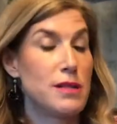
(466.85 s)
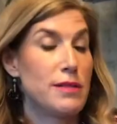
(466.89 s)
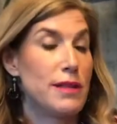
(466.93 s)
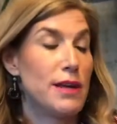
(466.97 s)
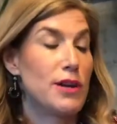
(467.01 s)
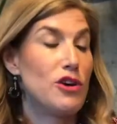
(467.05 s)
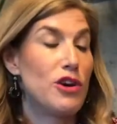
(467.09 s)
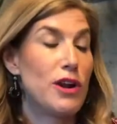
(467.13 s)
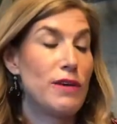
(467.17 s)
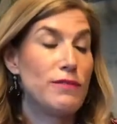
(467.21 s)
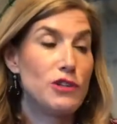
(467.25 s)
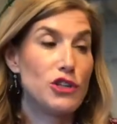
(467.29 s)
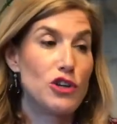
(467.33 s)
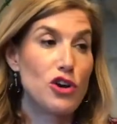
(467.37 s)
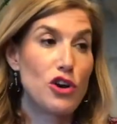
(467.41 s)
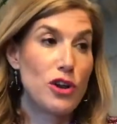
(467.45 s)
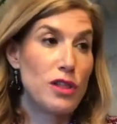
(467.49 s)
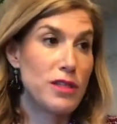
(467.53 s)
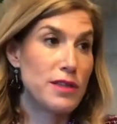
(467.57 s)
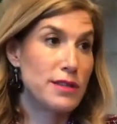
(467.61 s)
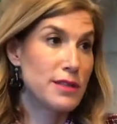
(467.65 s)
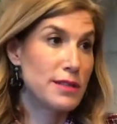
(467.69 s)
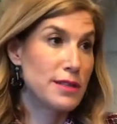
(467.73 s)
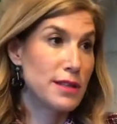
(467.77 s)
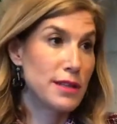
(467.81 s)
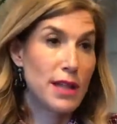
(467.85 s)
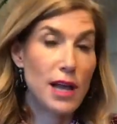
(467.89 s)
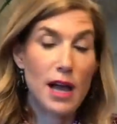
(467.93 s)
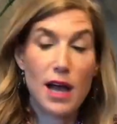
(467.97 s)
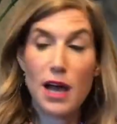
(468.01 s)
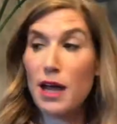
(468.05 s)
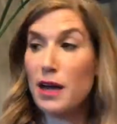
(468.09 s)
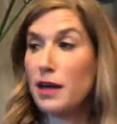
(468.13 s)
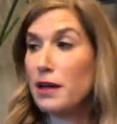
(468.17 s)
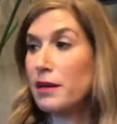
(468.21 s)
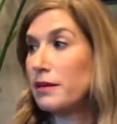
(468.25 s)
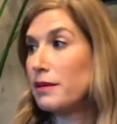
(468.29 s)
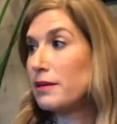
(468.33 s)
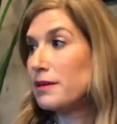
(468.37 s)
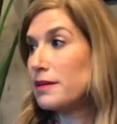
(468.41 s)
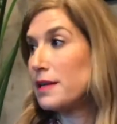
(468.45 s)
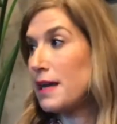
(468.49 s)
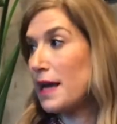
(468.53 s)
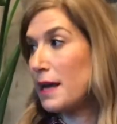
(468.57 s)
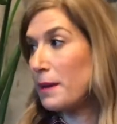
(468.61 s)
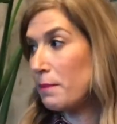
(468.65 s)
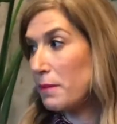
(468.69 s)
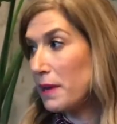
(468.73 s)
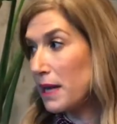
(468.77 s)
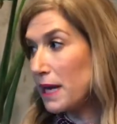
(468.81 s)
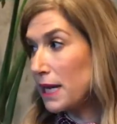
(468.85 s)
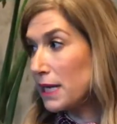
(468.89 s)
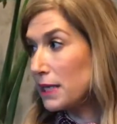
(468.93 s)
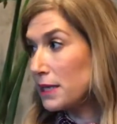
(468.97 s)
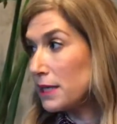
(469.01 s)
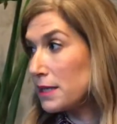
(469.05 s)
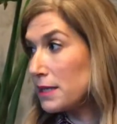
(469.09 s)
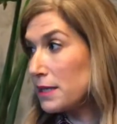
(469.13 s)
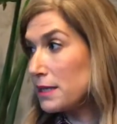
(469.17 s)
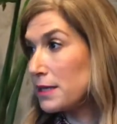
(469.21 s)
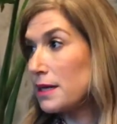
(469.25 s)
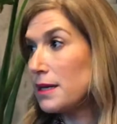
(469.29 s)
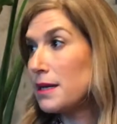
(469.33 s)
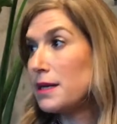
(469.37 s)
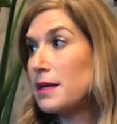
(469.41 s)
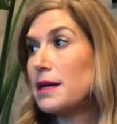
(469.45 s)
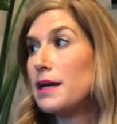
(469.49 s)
They don't have to go to the salon, 10 minutes.